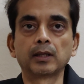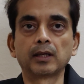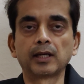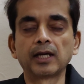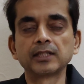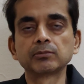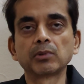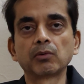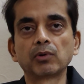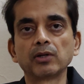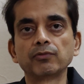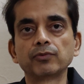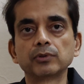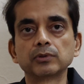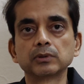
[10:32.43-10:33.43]
And as my
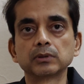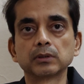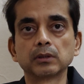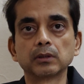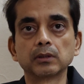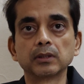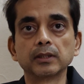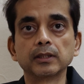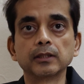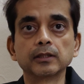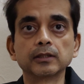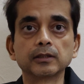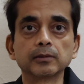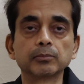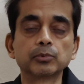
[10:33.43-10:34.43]
wife was reading
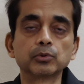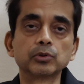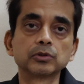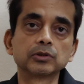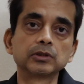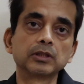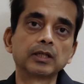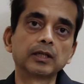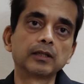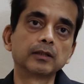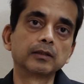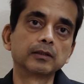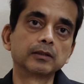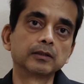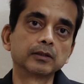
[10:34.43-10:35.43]
the report, she had
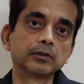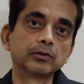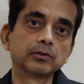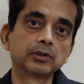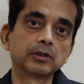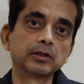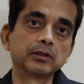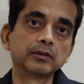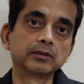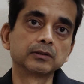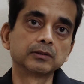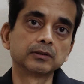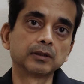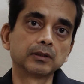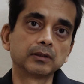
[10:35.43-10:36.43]
tears
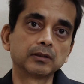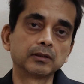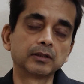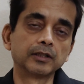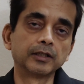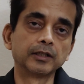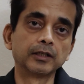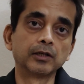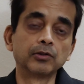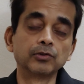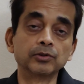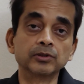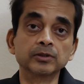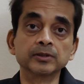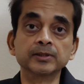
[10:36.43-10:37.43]
running
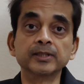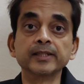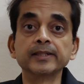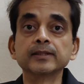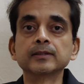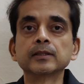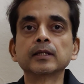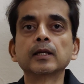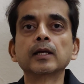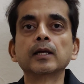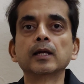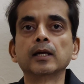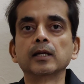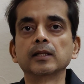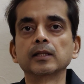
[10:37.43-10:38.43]
down her cheeks,
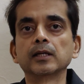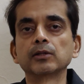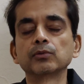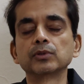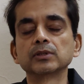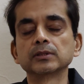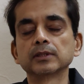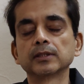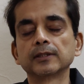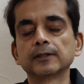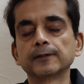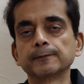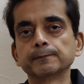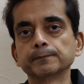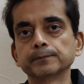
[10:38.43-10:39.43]
and that was
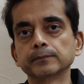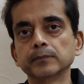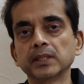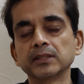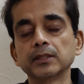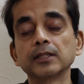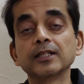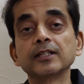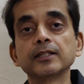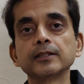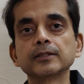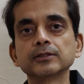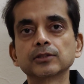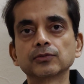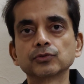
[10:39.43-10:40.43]
basically
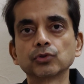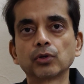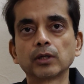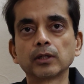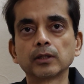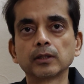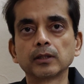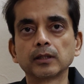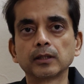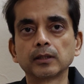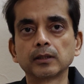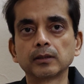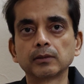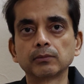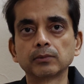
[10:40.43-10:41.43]
tears of joy,
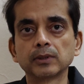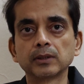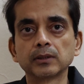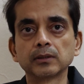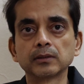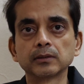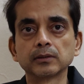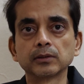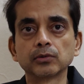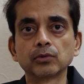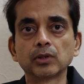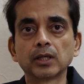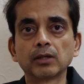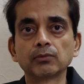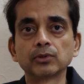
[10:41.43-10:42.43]
where
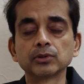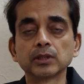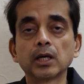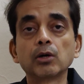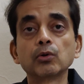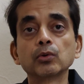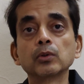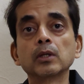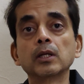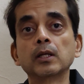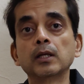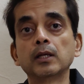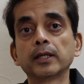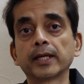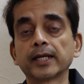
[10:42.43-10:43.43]
I was now
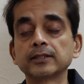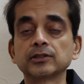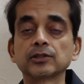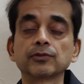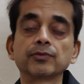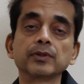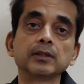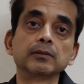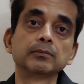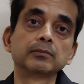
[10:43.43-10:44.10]
cancer free.